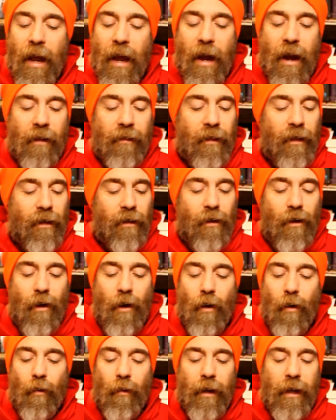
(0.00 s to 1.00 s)
and that
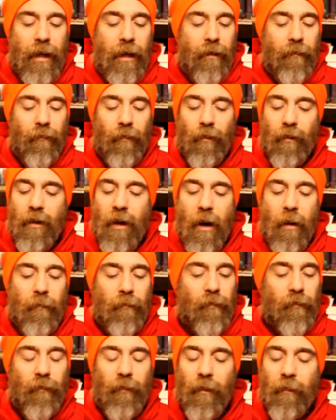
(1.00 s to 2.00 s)
no evil
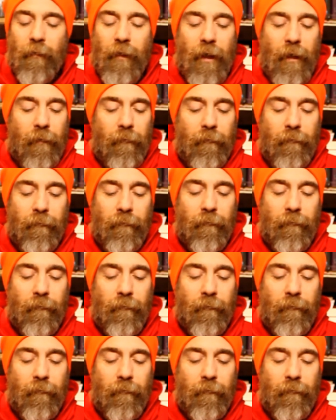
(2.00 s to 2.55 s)
comes from Him.